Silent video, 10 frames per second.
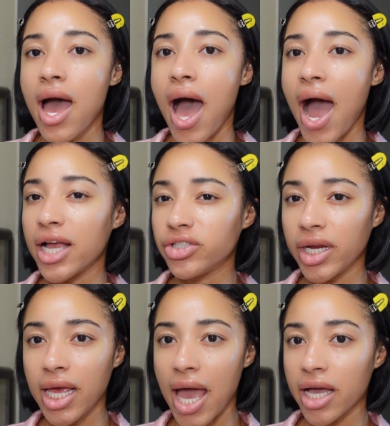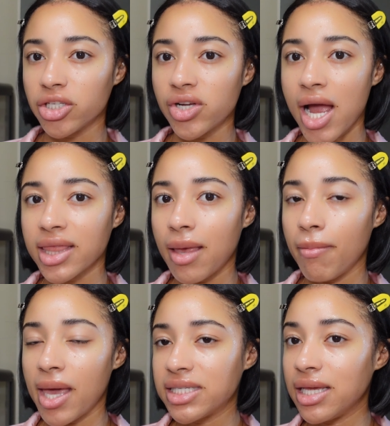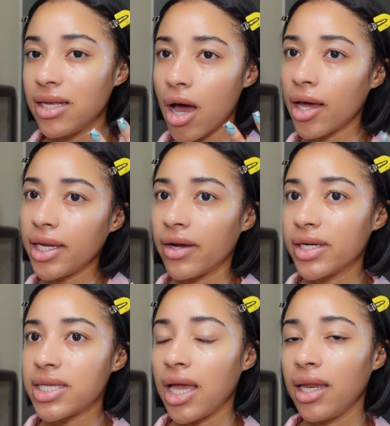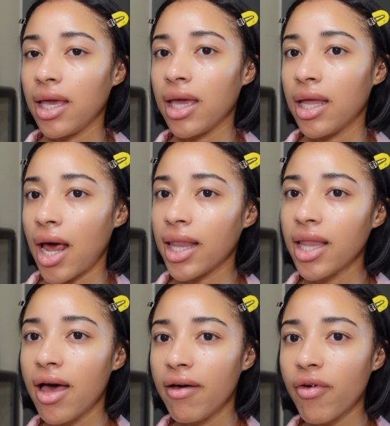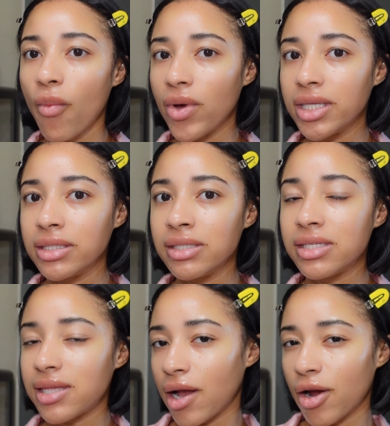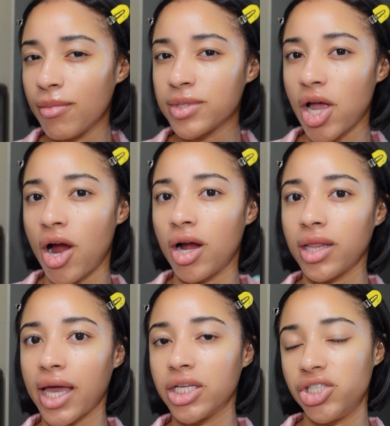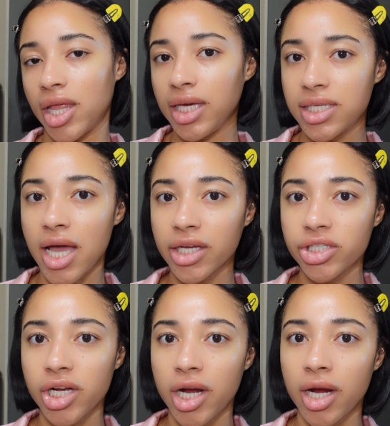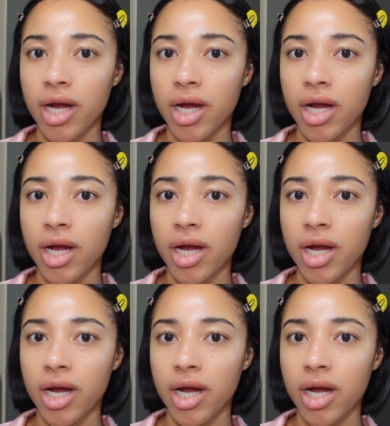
hydrating extract that makes it non-irritating. And I love when serums are like a jelly texture,